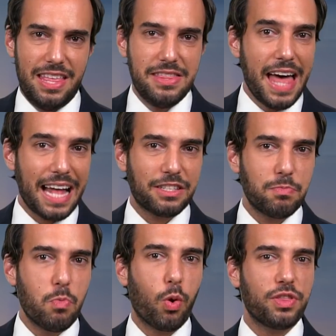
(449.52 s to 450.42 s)

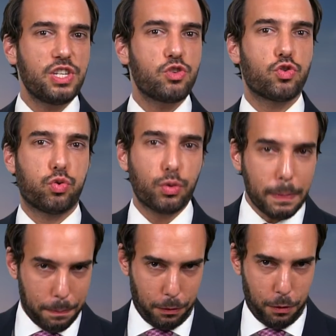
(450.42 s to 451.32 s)
That's more than
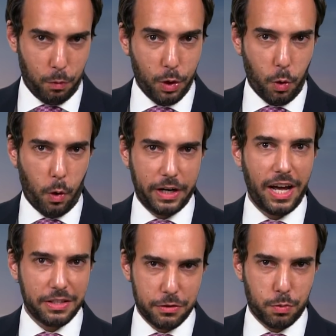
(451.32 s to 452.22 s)
triple what
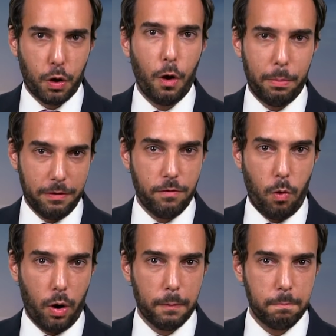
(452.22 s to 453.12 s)
organizers were hoping
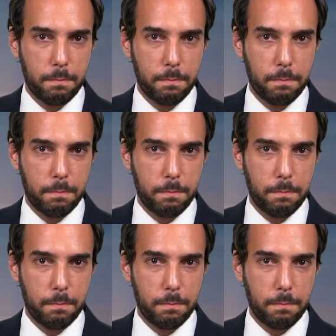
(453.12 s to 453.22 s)
for.